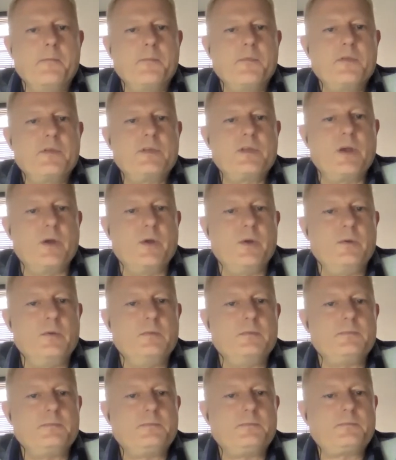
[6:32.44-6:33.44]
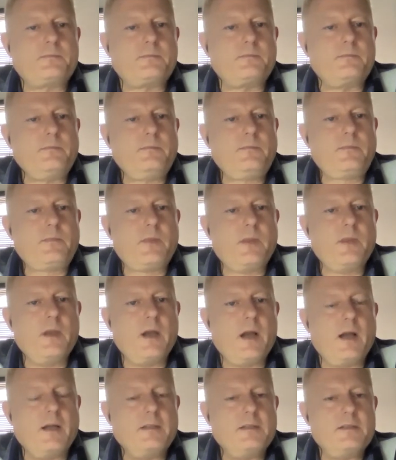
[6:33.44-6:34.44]
So
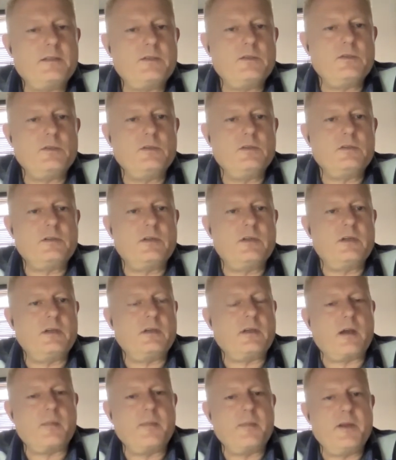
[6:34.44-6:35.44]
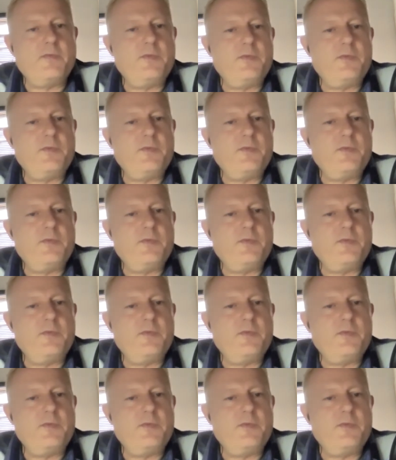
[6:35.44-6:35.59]
I mean,